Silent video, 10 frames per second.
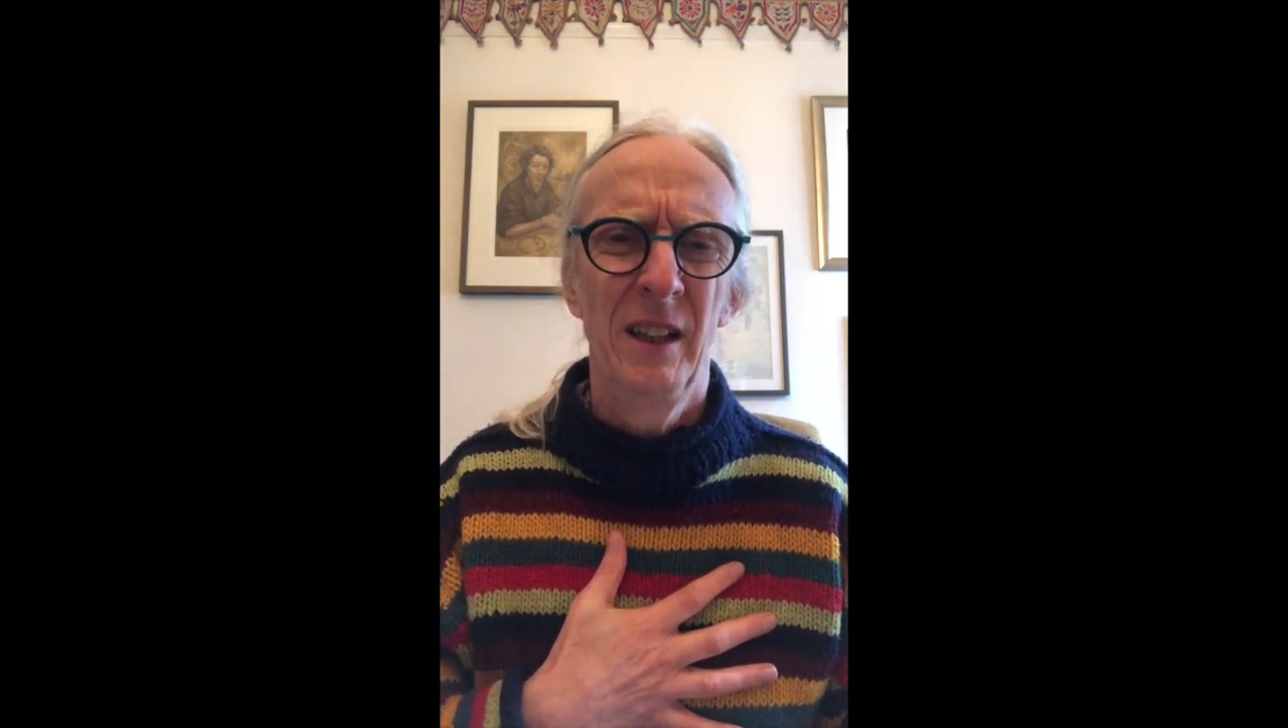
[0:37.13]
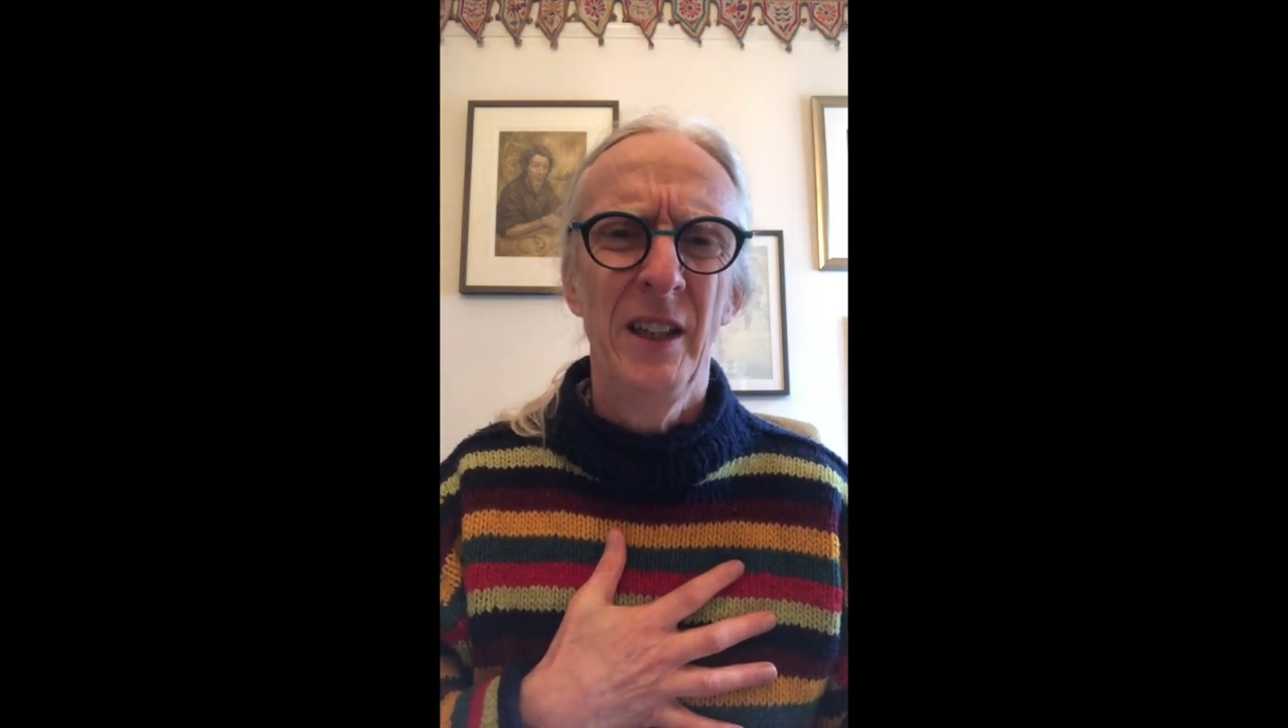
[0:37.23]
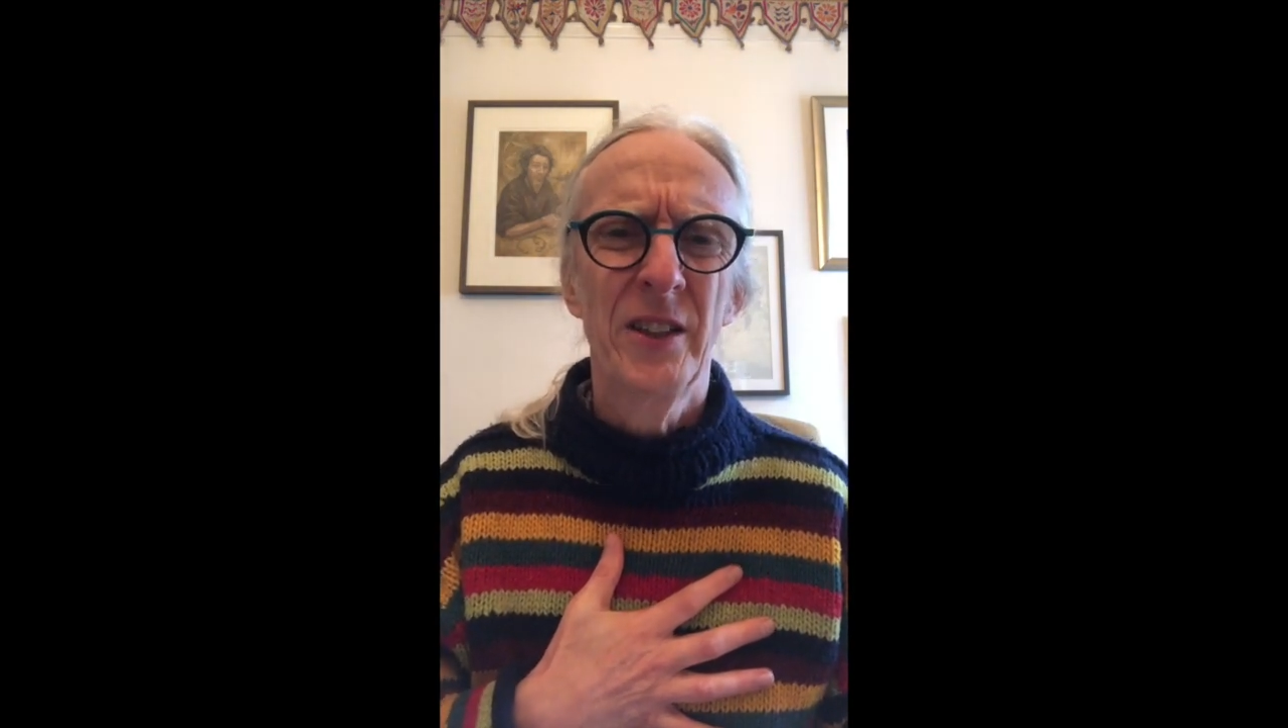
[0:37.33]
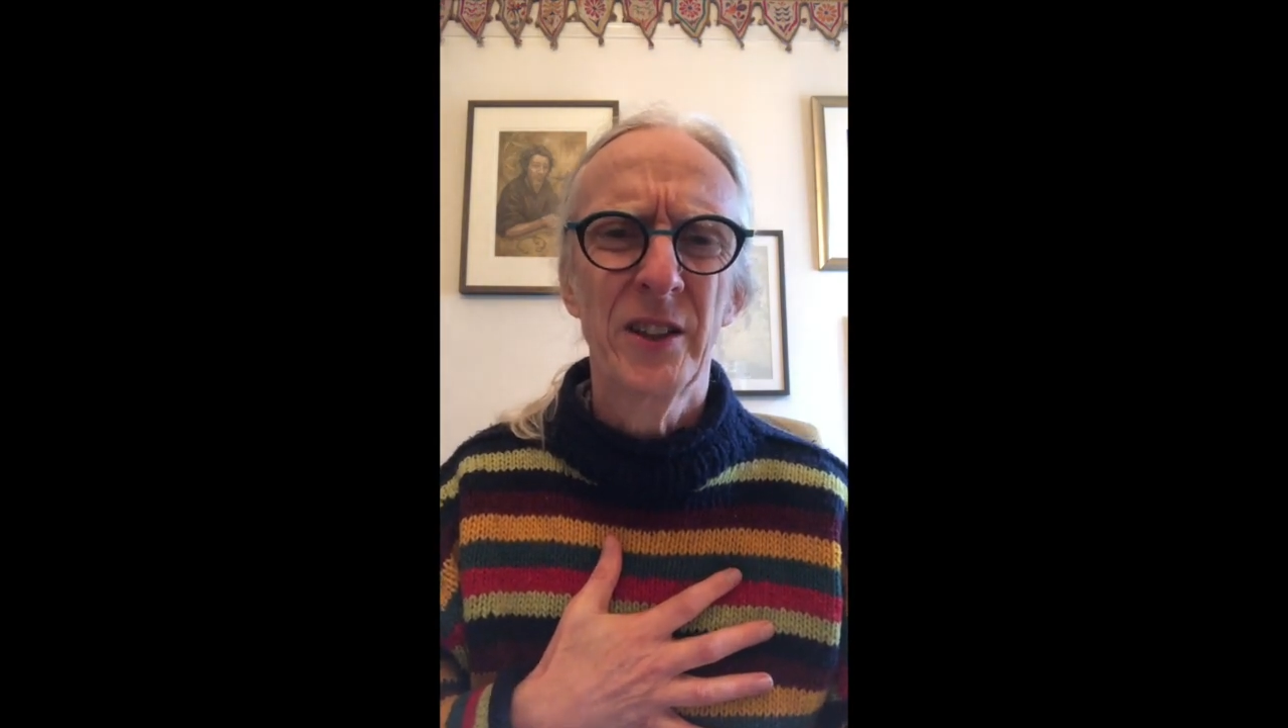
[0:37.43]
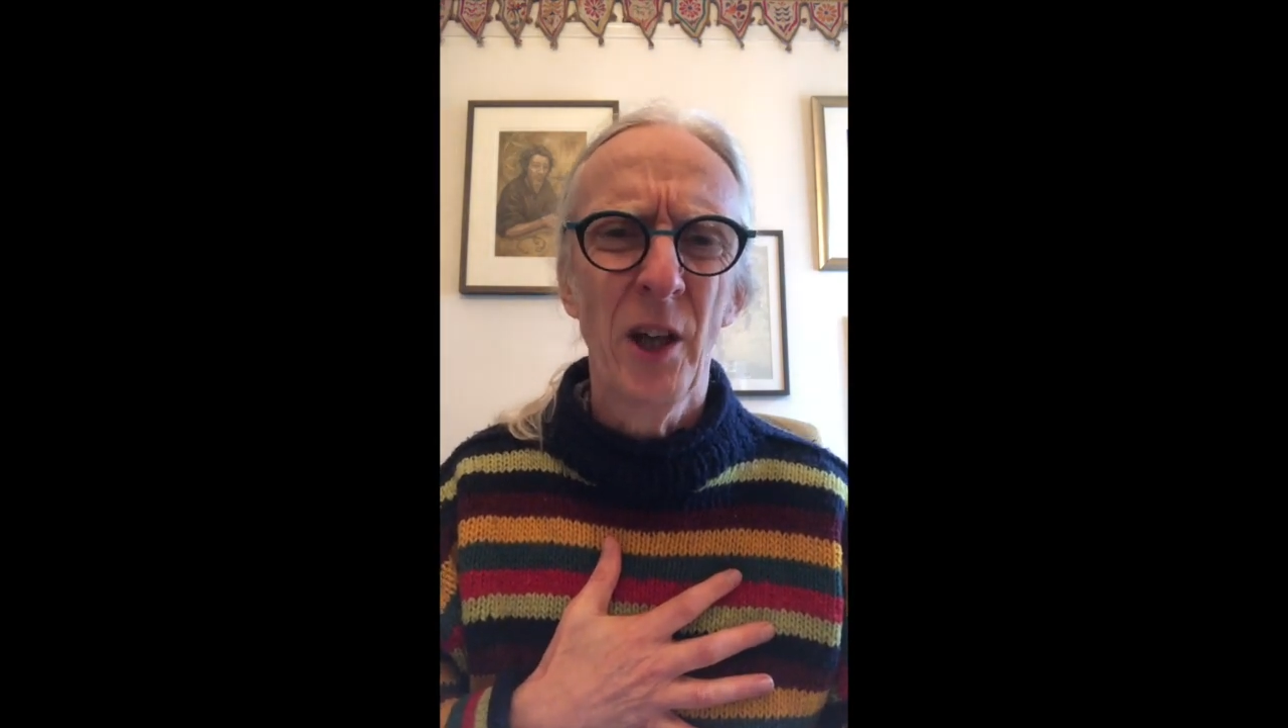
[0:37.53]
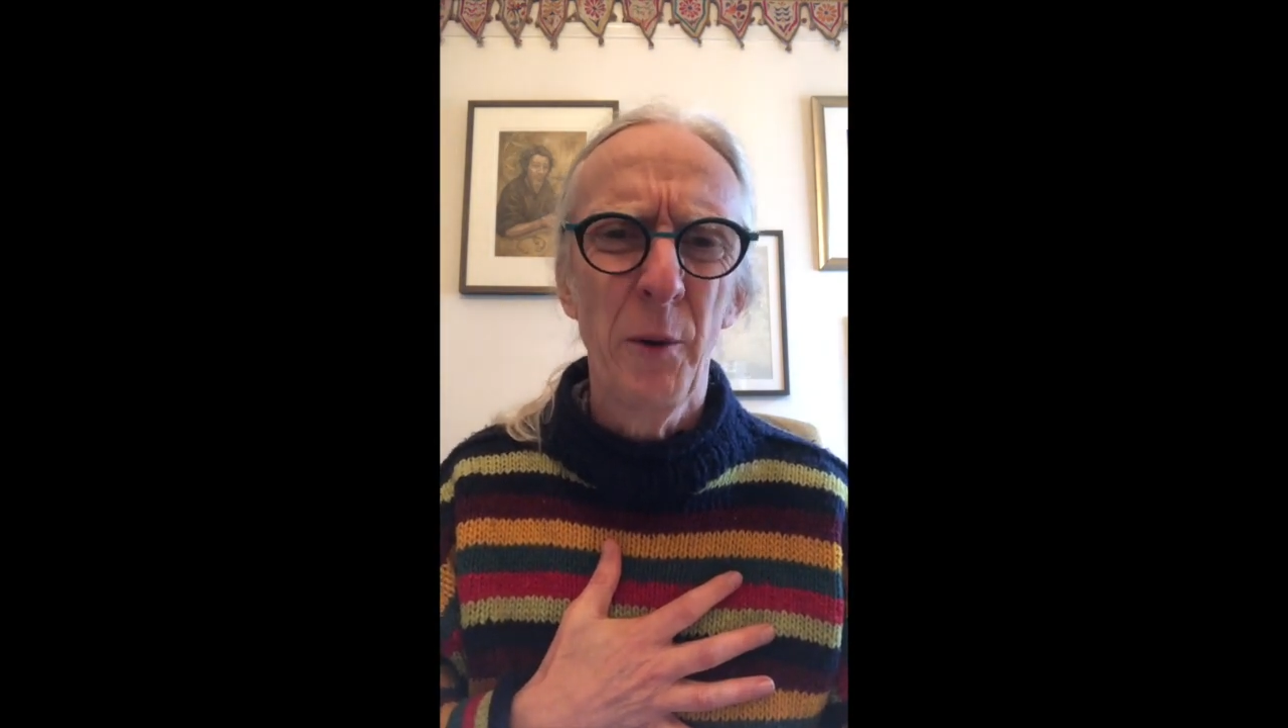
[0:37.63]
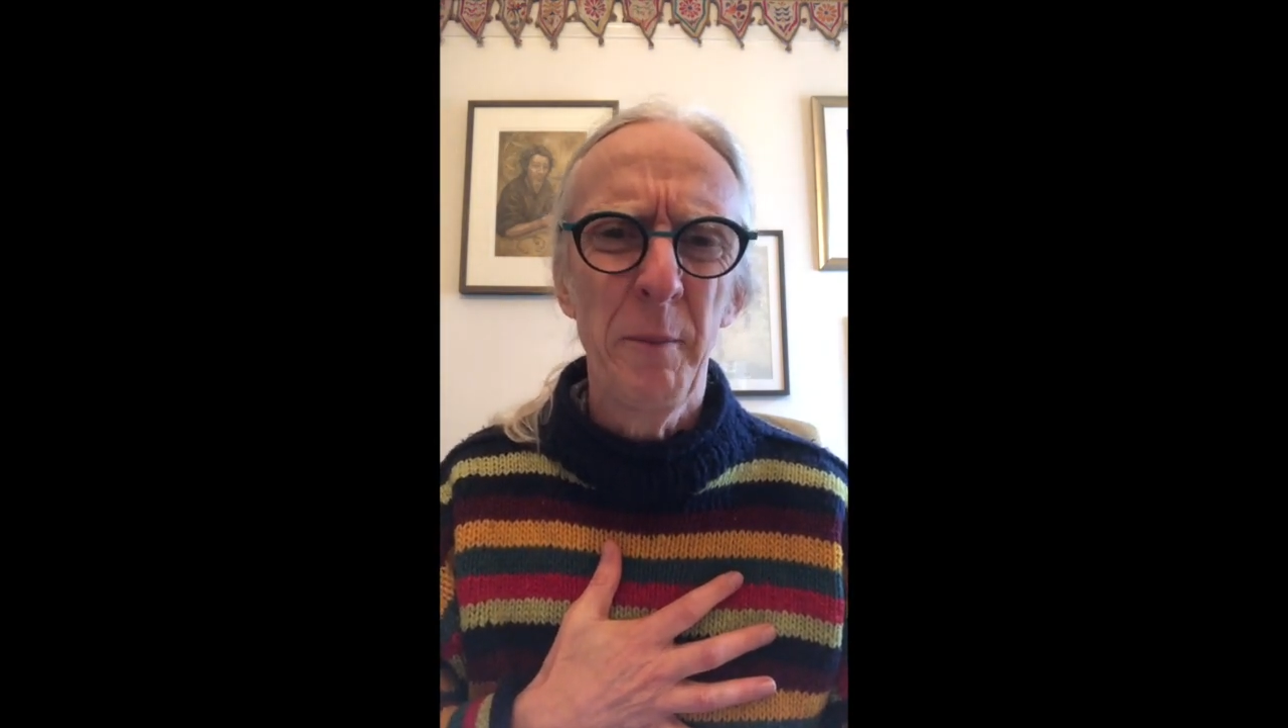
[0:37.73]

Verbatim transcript: is so